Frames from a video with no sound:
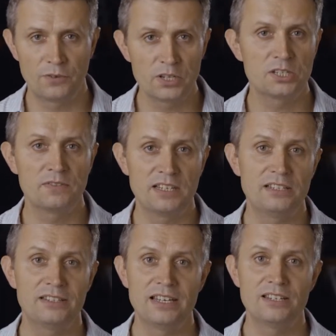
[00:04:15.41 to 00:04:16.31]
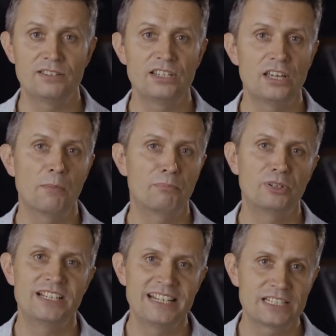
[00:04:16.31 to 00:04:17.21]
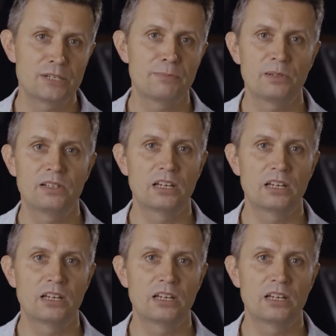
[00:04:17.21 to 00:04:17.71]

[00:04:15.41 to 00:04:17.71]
first of these is the unpredictable